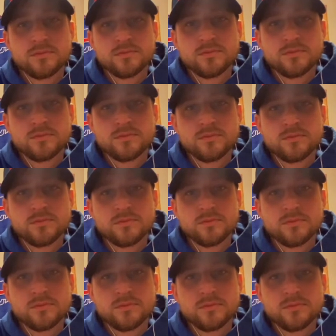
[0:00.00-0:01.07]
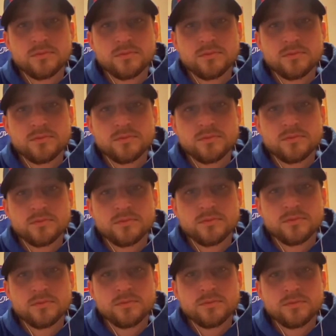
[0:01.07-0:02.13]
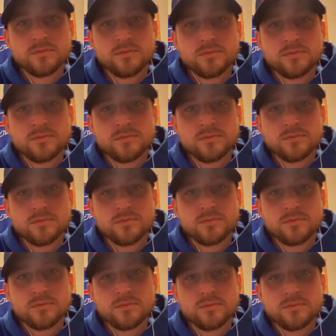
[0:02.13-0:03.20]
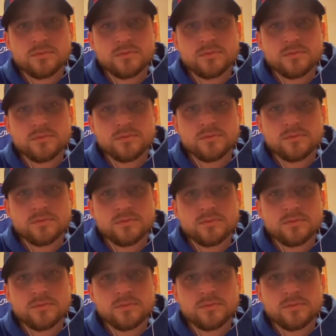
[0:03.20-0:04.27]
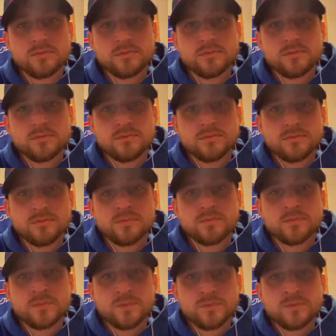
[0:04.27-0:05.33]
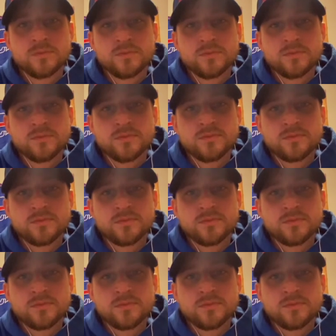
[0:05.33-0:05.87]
This person isn't speaking.